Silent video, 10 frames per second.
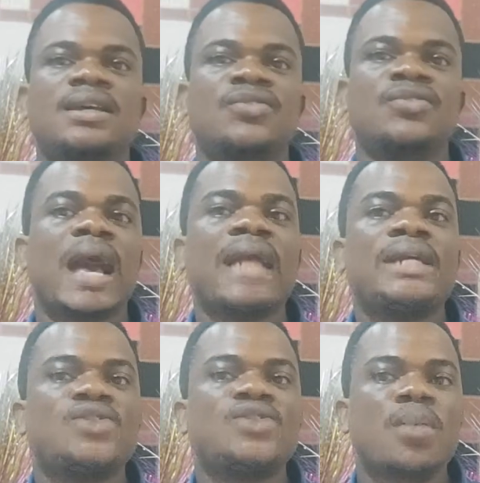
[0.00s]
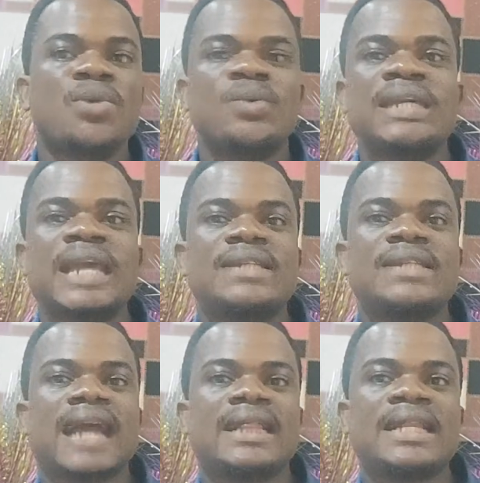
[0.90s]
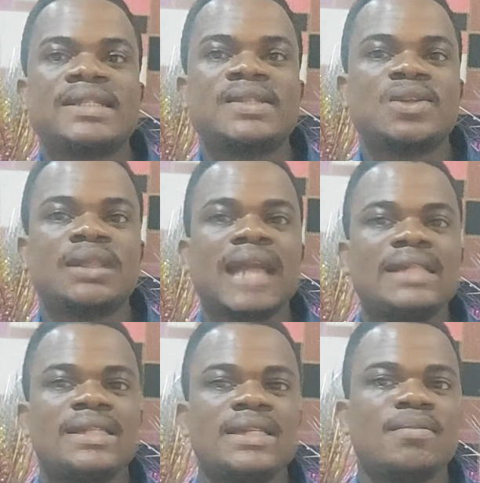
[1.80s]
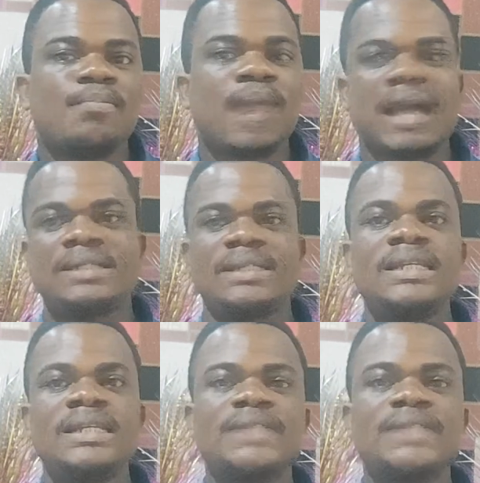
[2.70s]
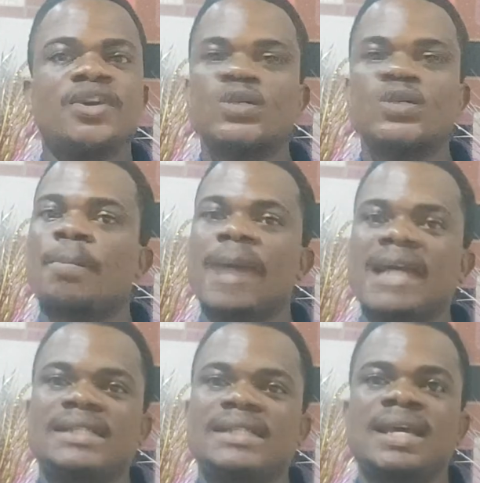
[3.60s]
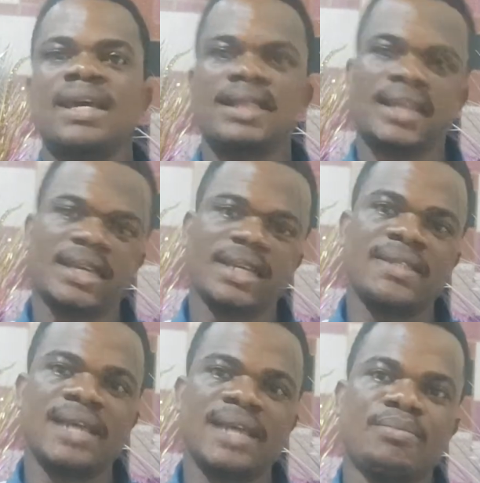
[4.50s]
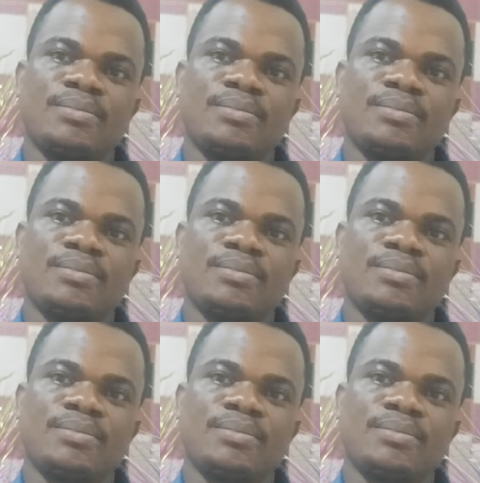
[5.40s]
If you add it up, you will get at least your 30 marks needed for you to pass the exam.